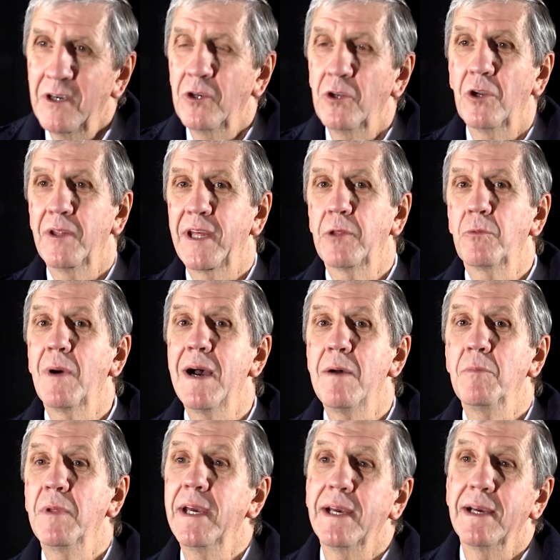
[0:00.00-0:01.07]
You know, that's why
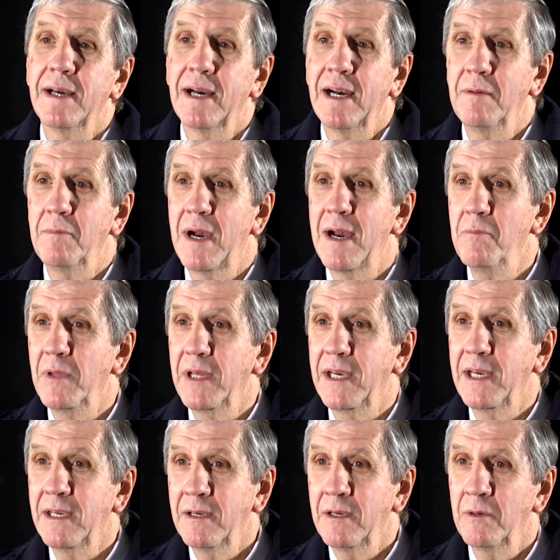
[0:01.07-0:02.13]
I'm there. I'm, I'm
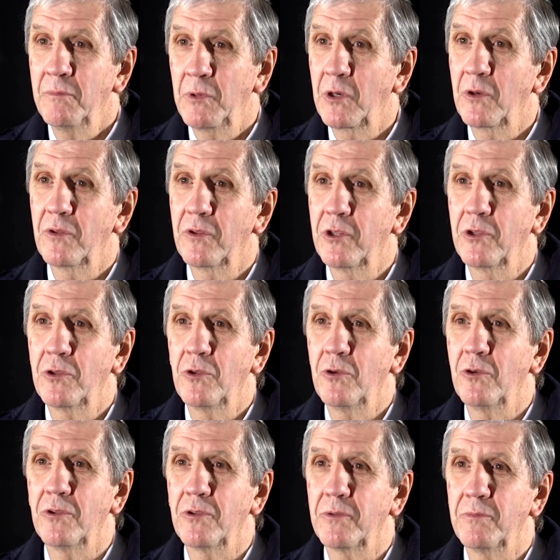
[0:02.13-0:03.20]
there because of the students.